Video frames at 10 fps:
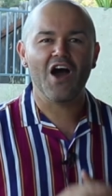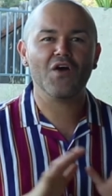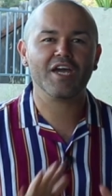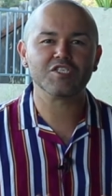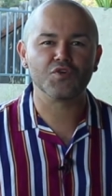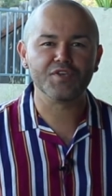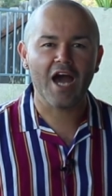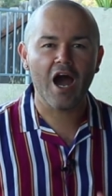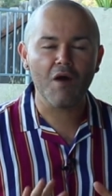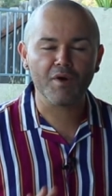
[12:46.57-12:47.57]
Okay, so
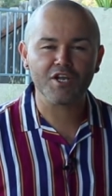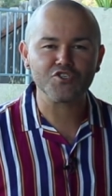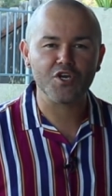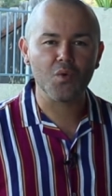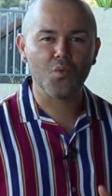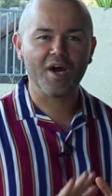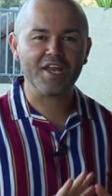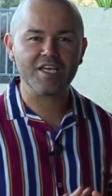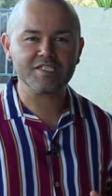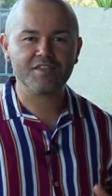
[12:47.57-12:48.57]
now I want to show you what
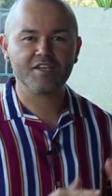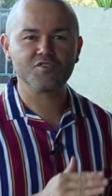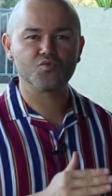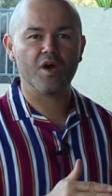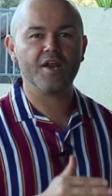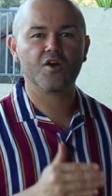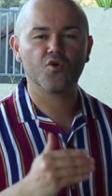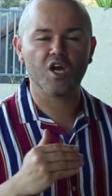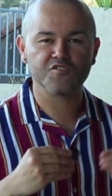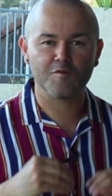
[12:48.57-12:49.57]
is it that is right
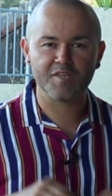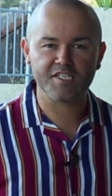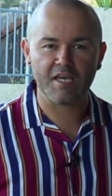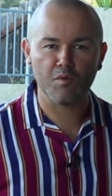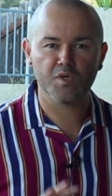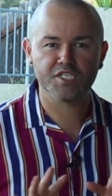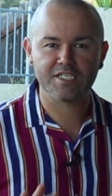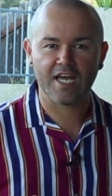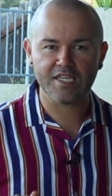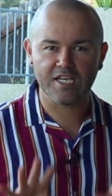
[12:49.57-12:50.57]
across from the table we
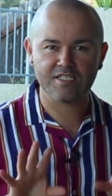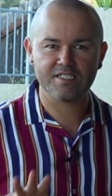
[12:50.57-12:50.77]
just got done